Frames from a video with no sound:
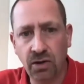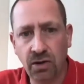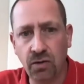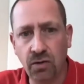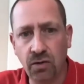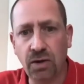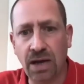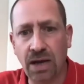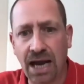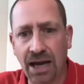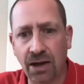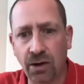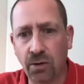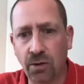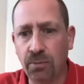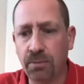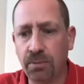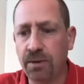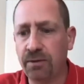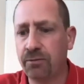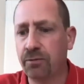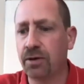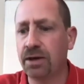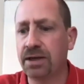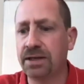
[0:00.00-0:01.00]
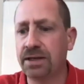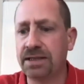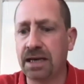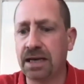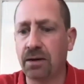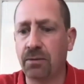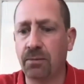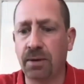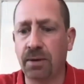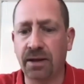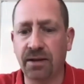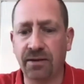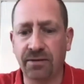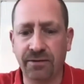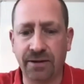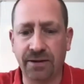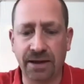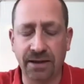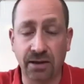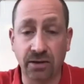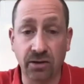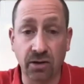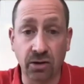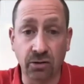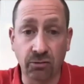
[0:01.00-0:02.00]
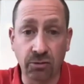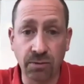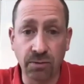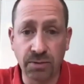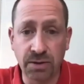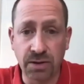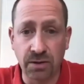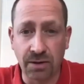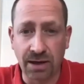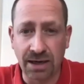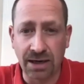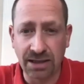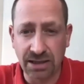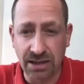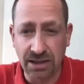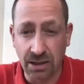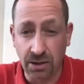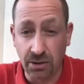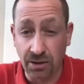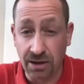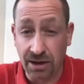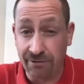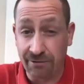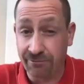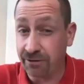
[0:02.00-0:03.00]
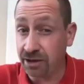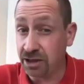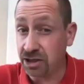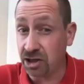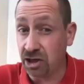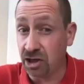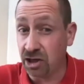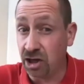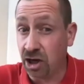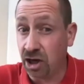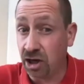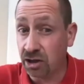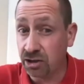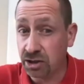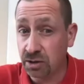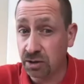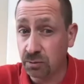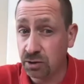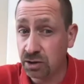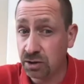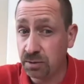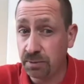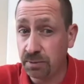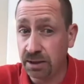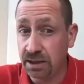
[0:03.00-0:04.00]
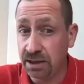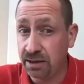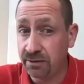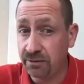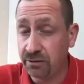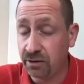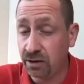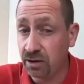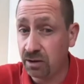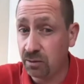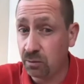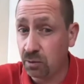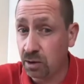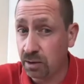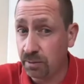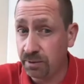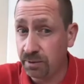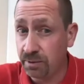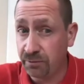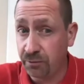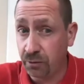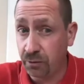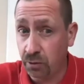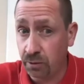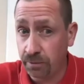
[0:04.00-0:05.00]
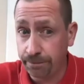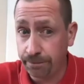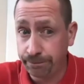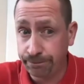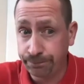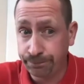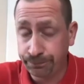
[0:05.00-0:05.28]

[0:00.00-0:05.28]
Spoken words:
You cannot be freaked out by the fact that the groups are actually on average larger, would you believe, than they were before?